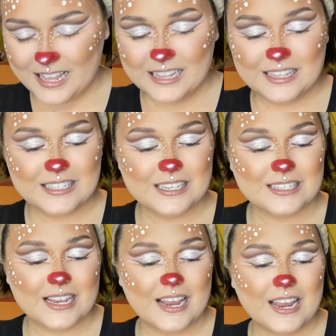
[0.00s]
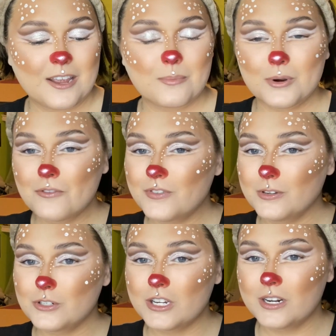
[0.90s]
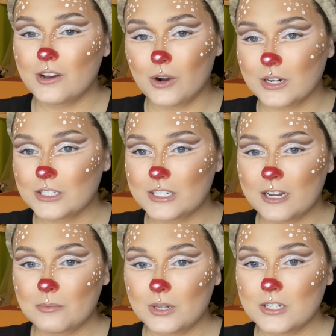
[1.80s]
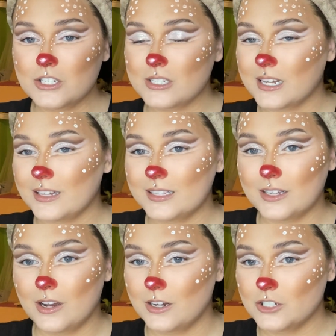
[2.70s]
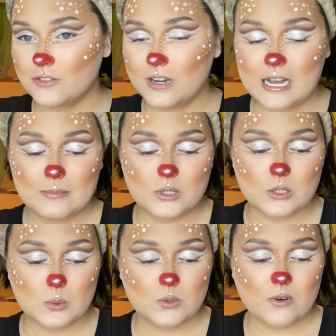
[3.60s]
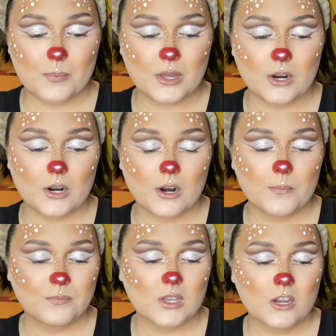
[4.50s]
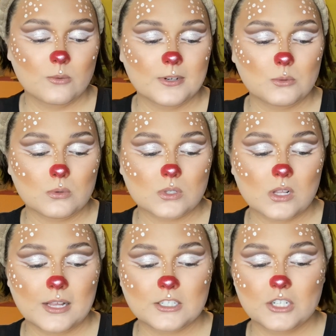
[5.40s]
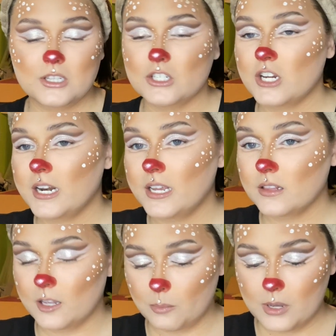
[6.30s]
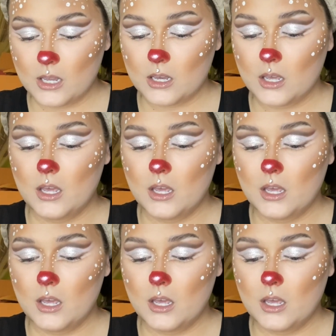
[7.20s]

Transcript: This is a Profusion, a heart stamp blush. It's kind of like the Kaja vibes. This was from their Rituals collection in the shade Healing Pink.